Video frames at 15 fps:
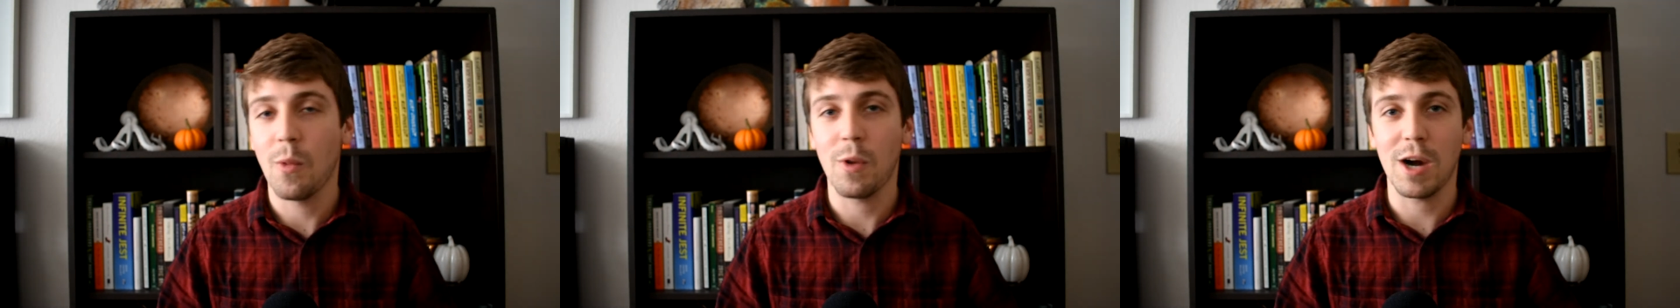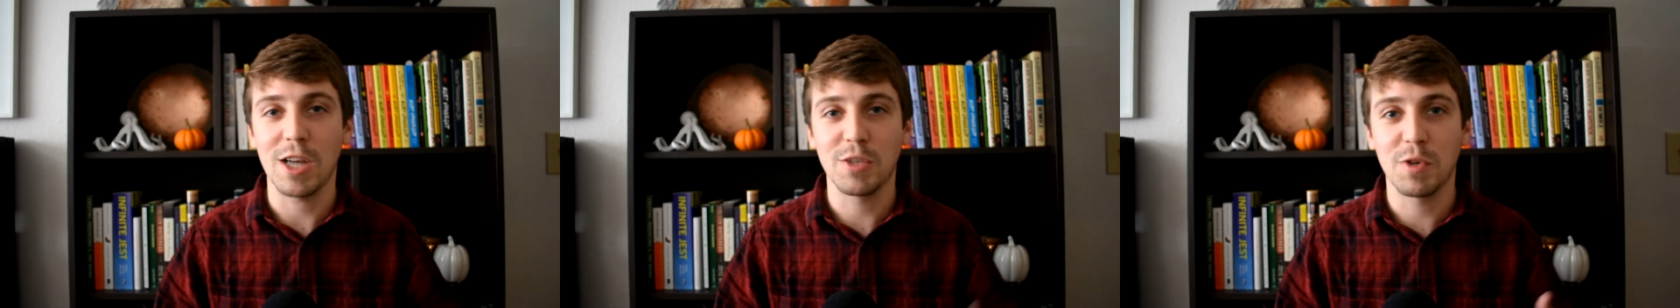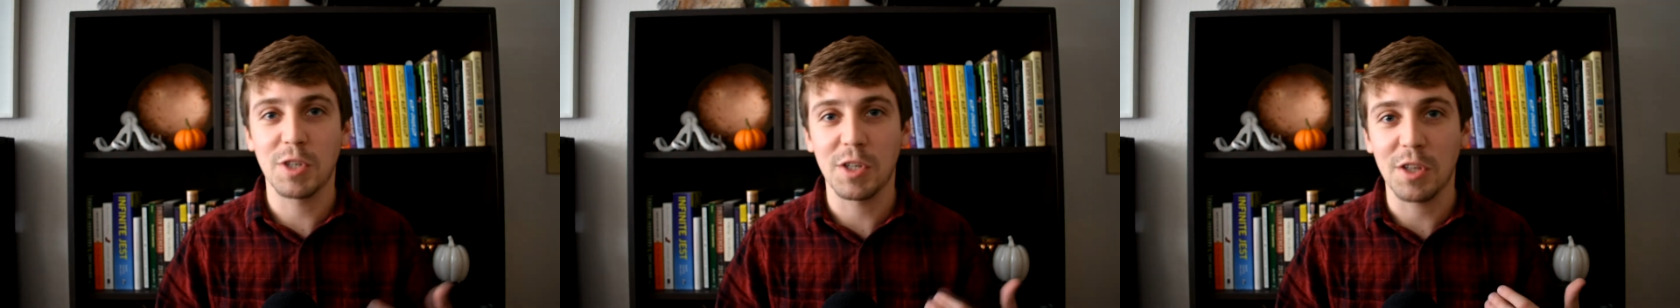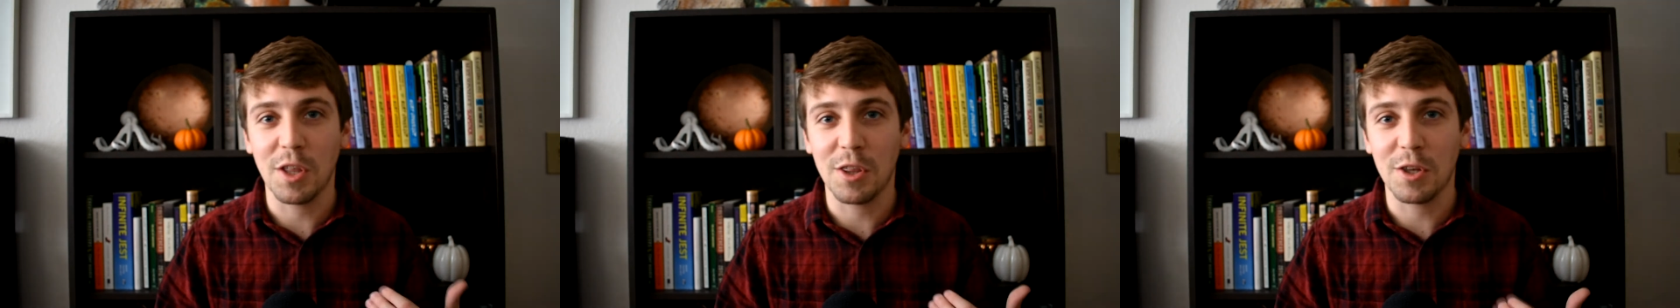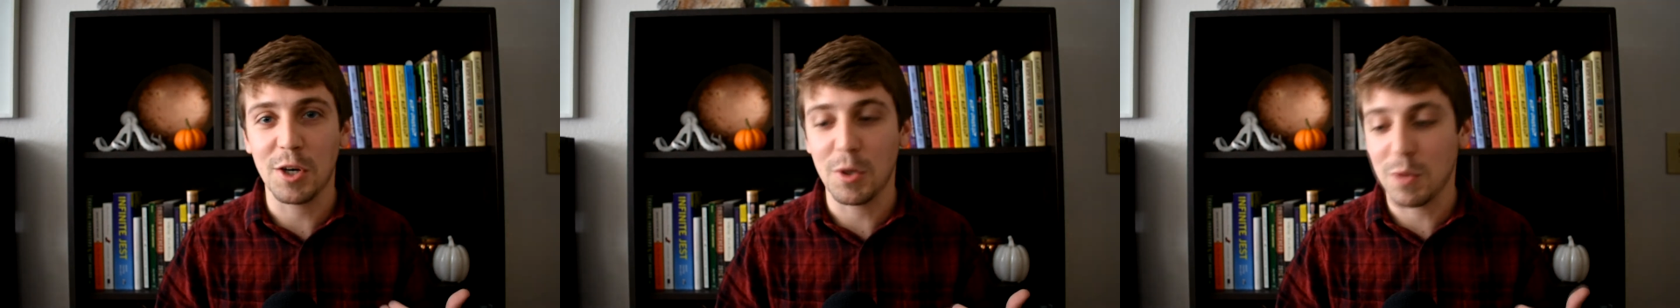whereas Richard
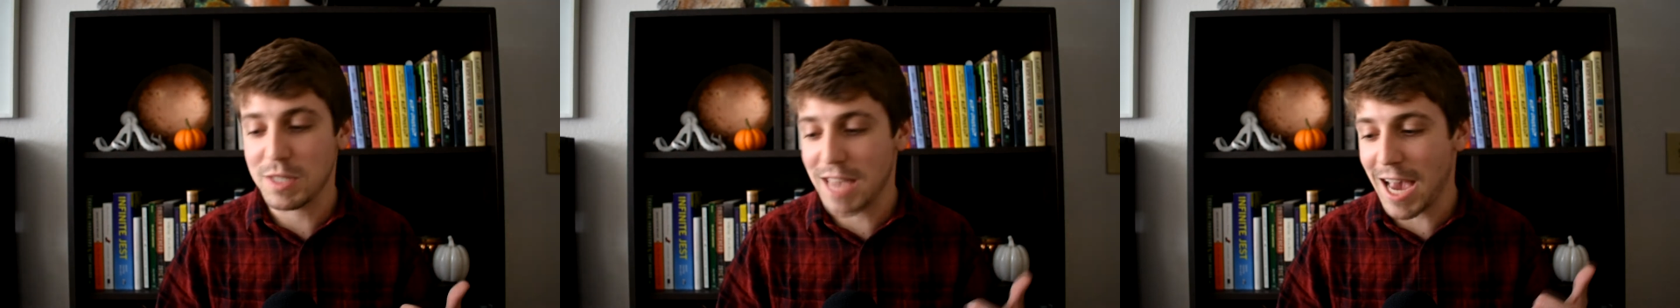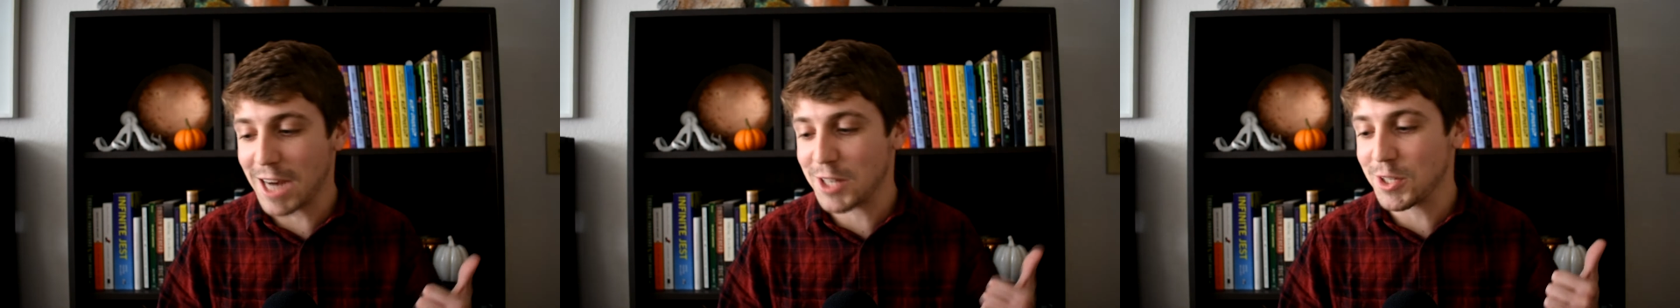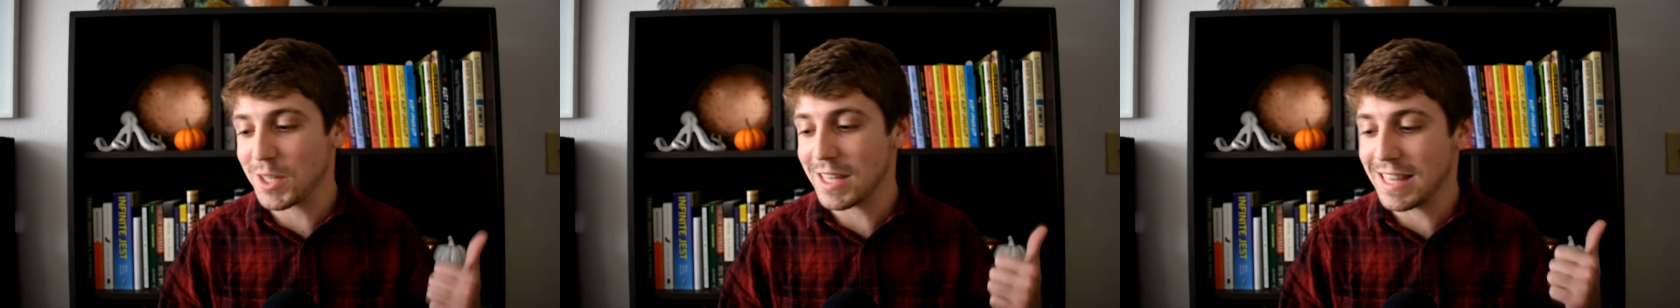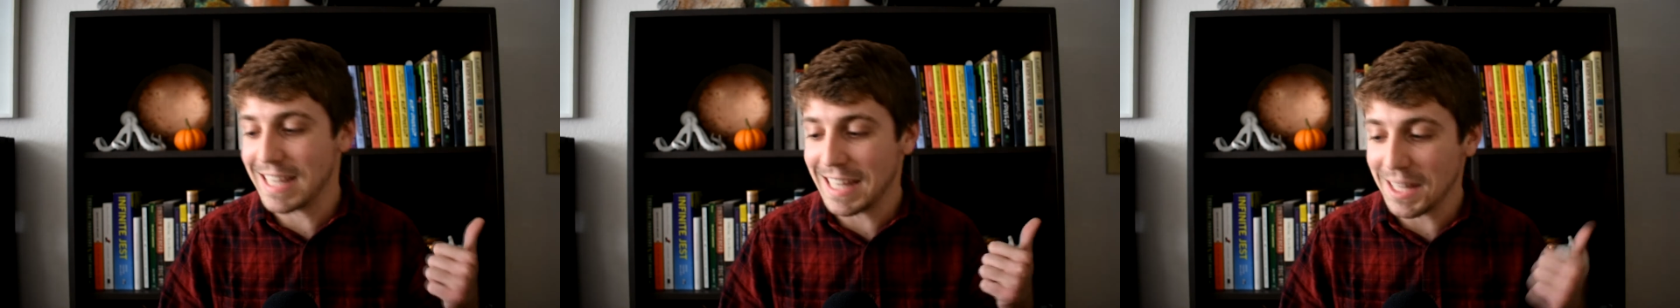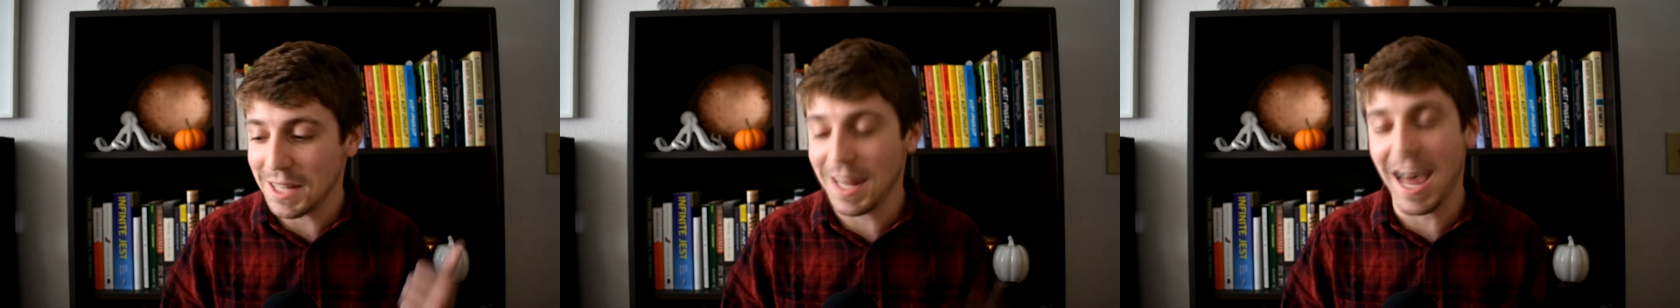III was actually
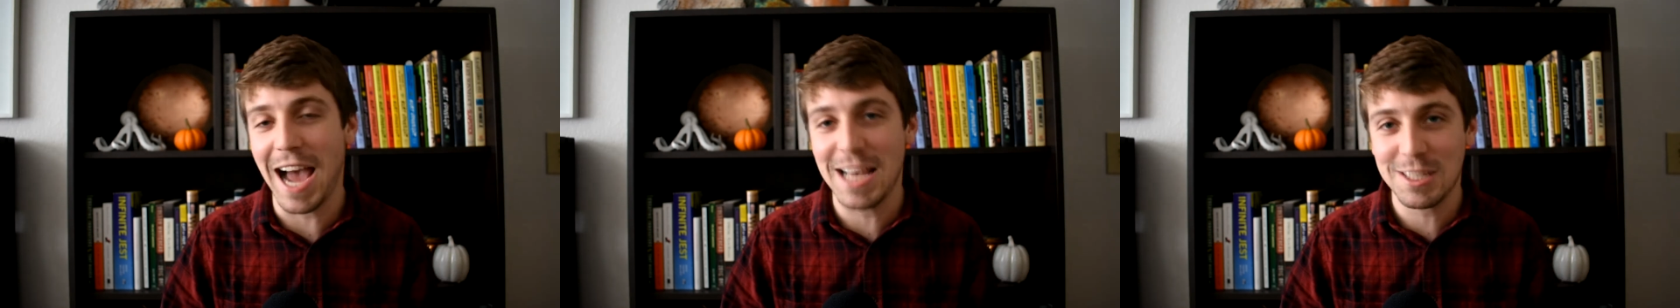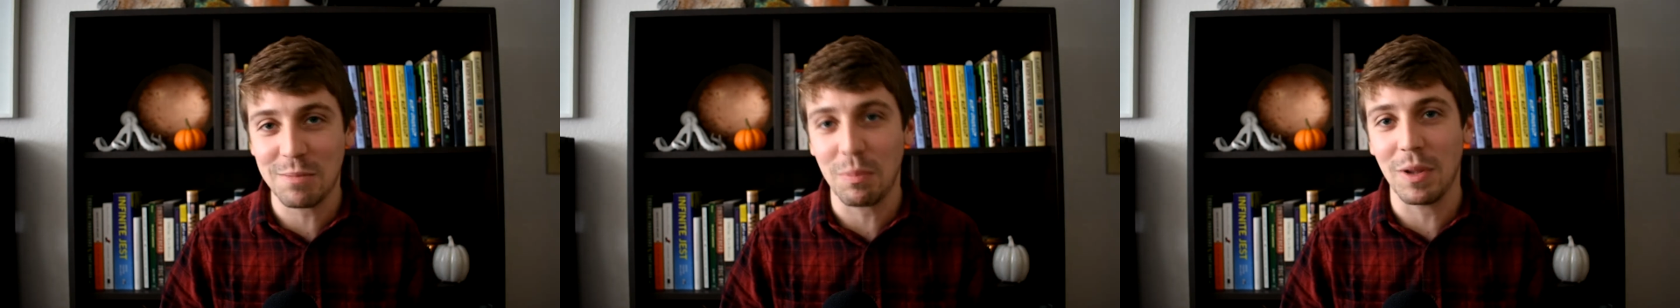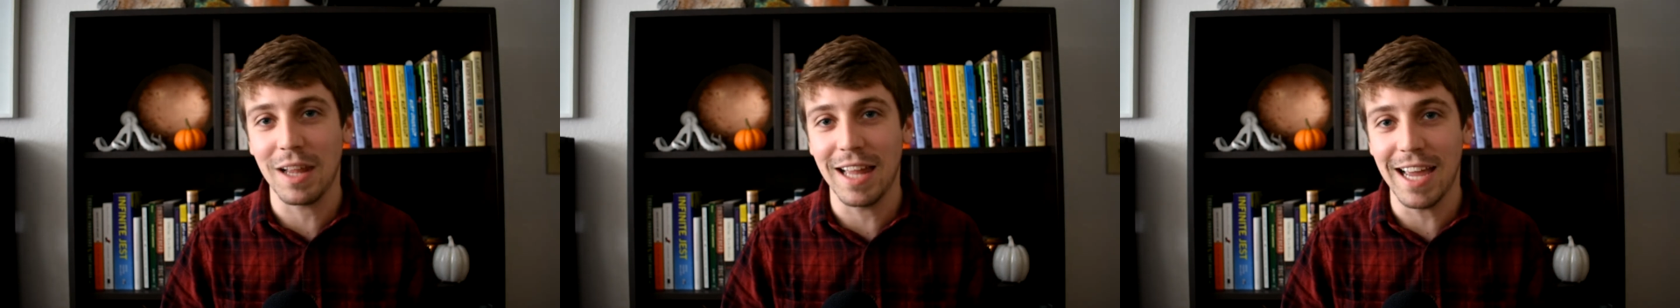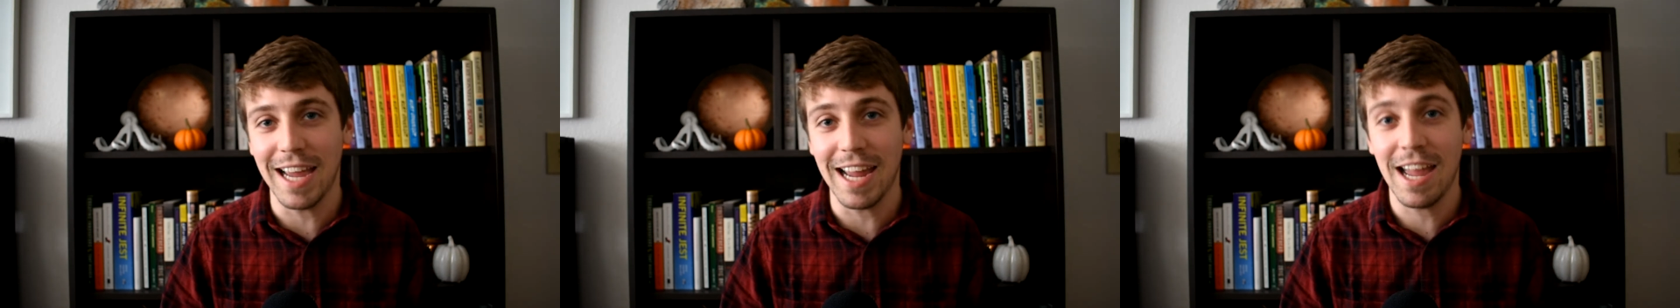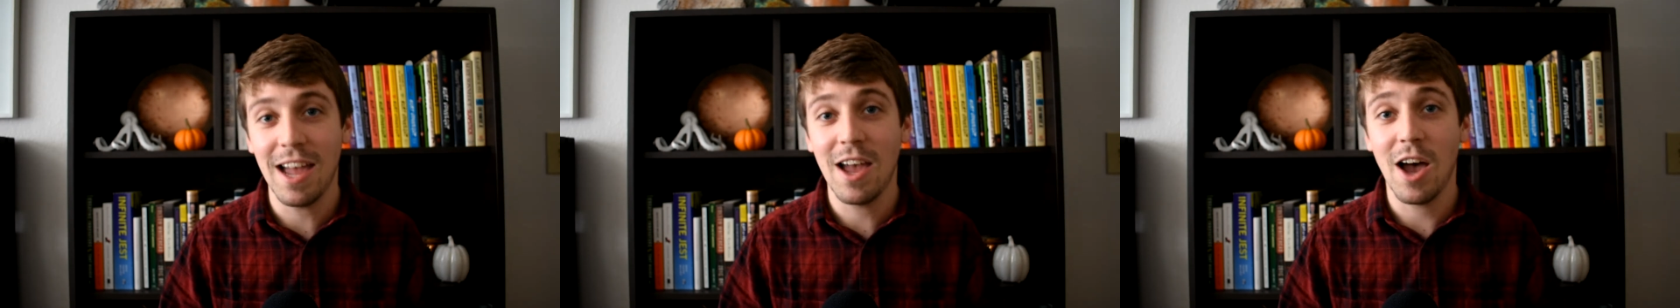the last
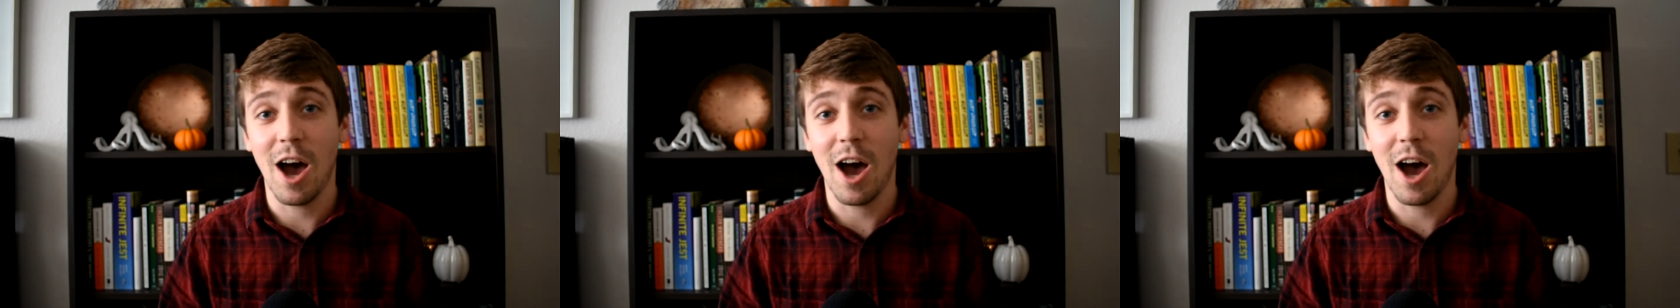play